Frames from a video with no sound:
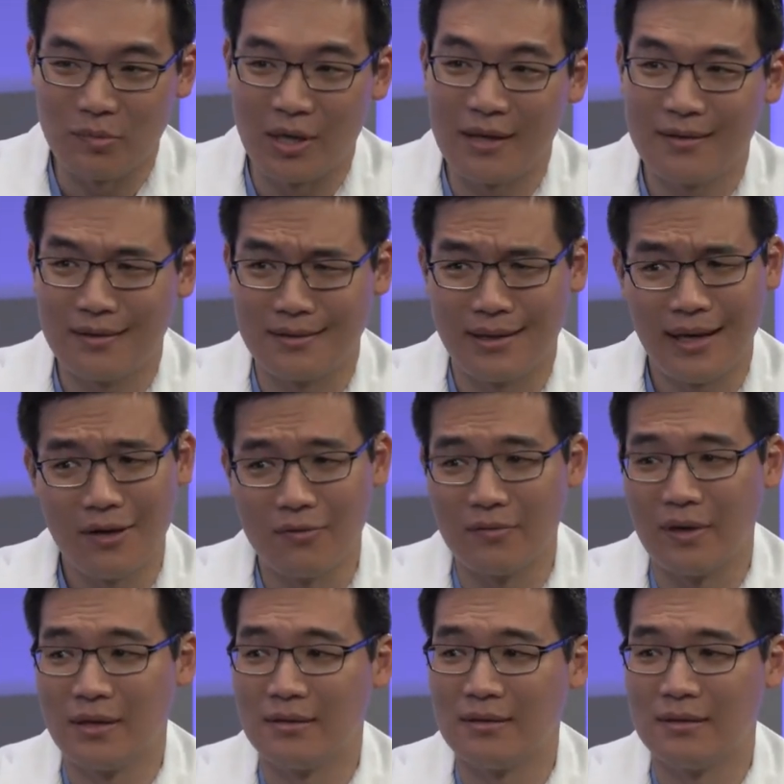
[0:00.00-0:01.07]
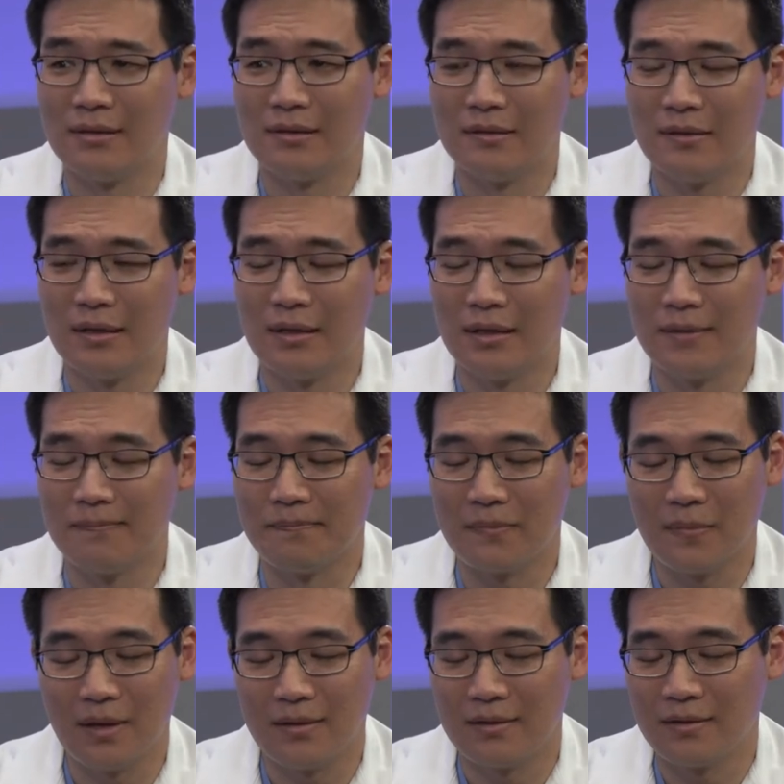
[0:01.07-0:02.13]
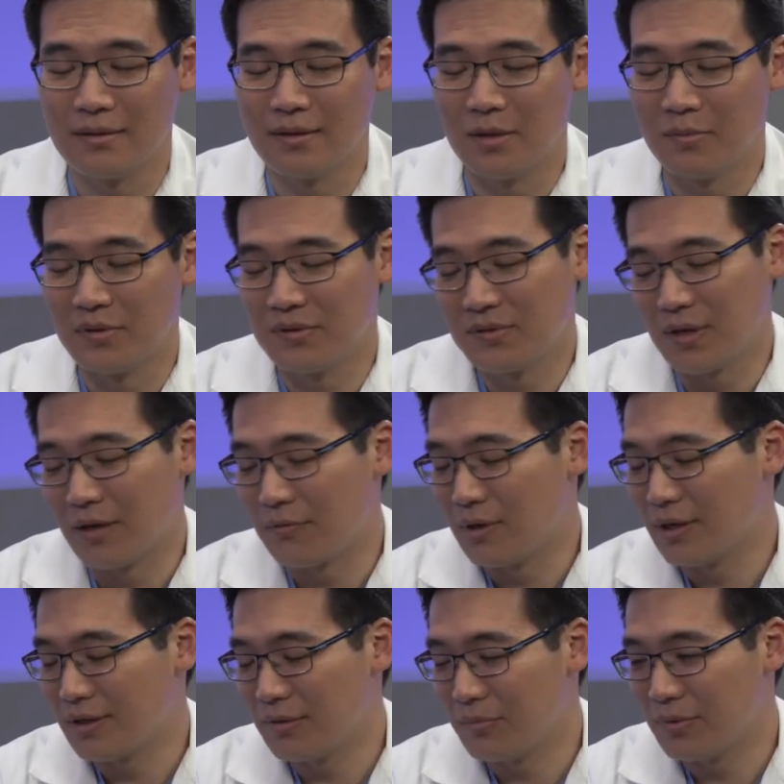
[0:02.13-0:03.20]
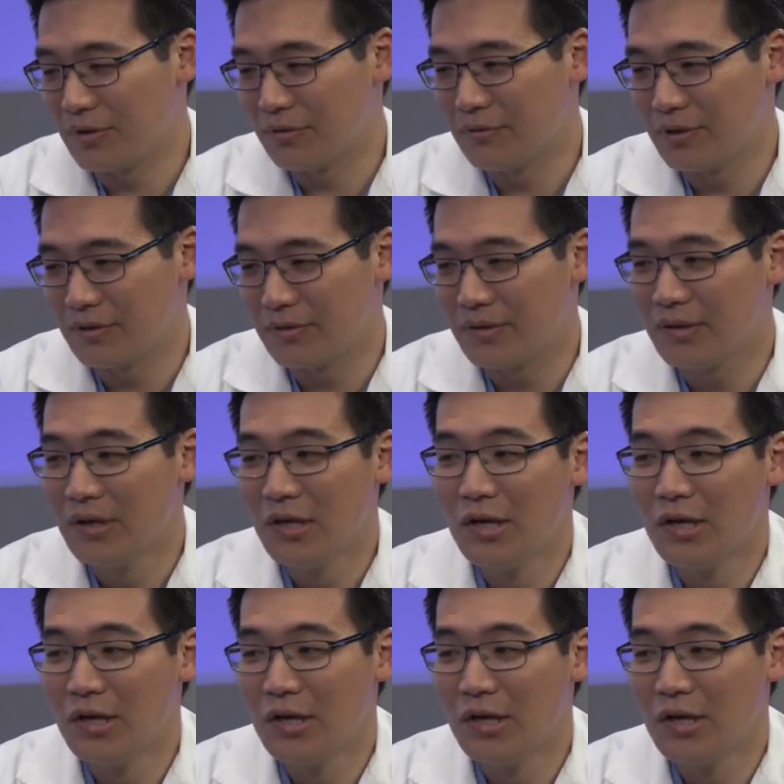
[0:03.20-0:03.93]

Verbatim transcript: But I think now, um, I think the number is skyrocketing pretty quickly.